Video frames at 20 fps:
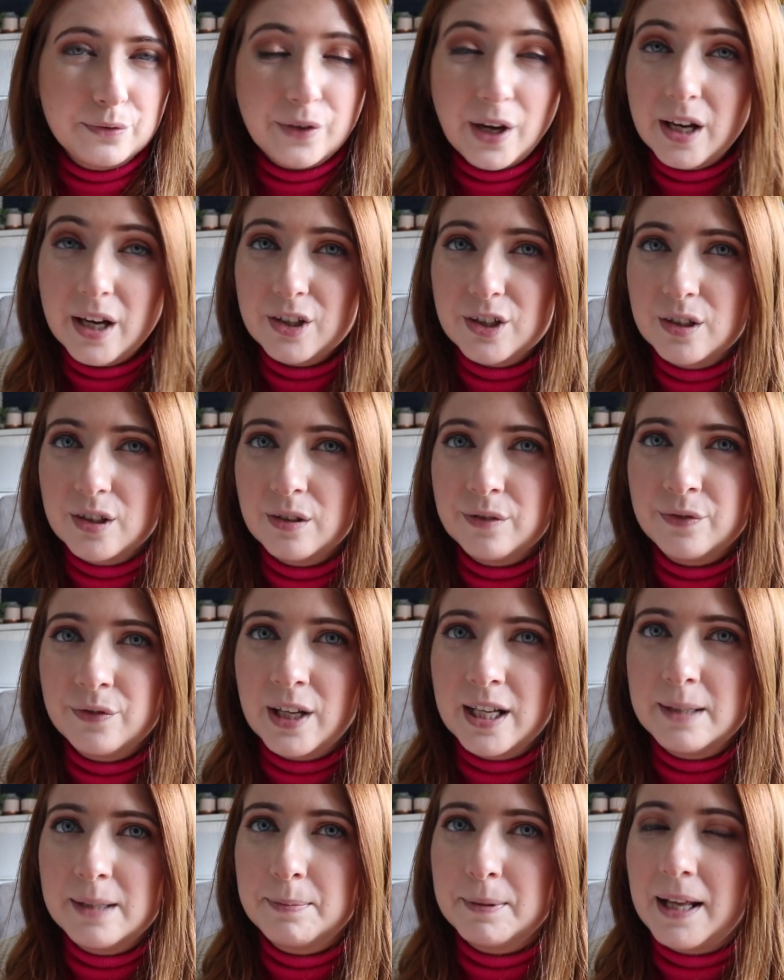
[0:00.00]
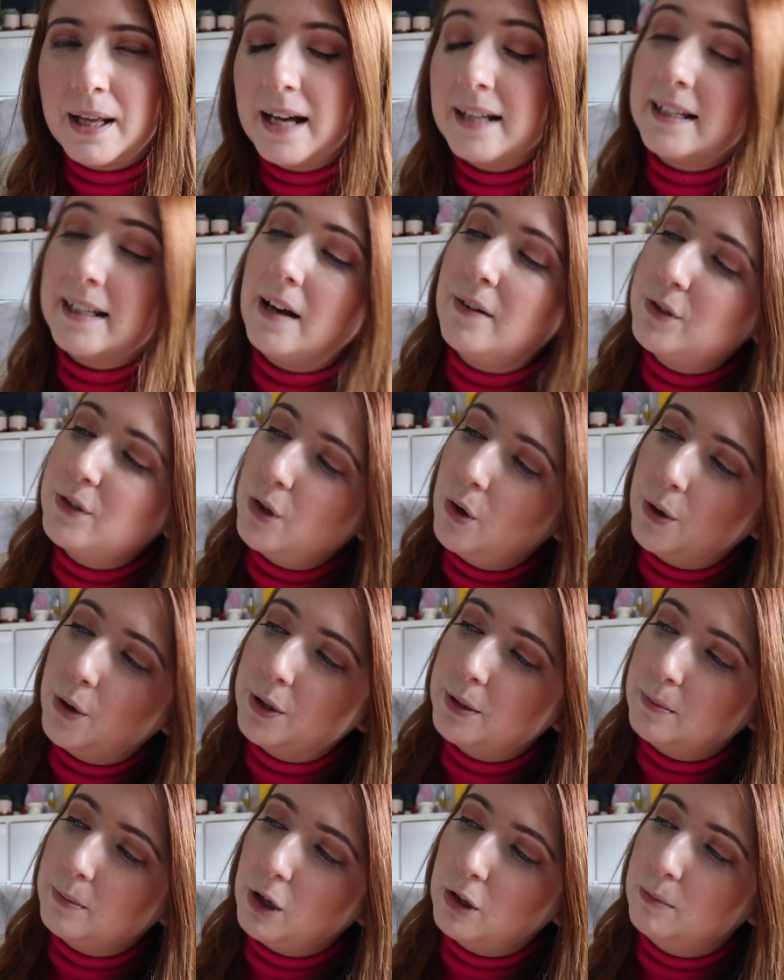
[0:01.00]
version of this, but that is out of stock
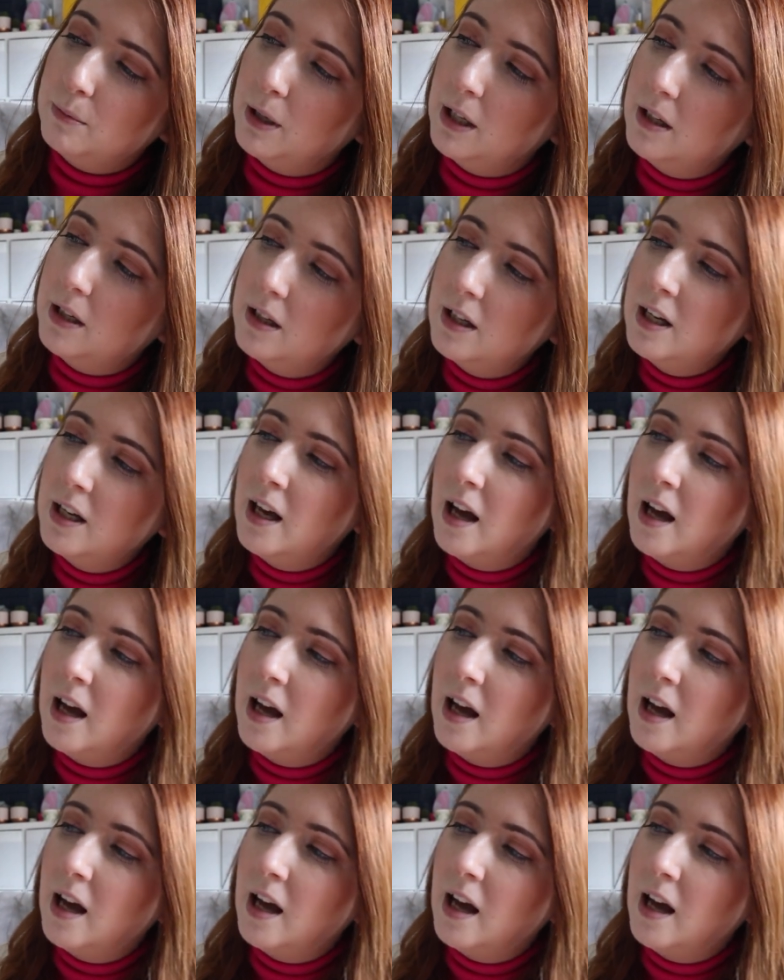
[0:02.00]
at the moment.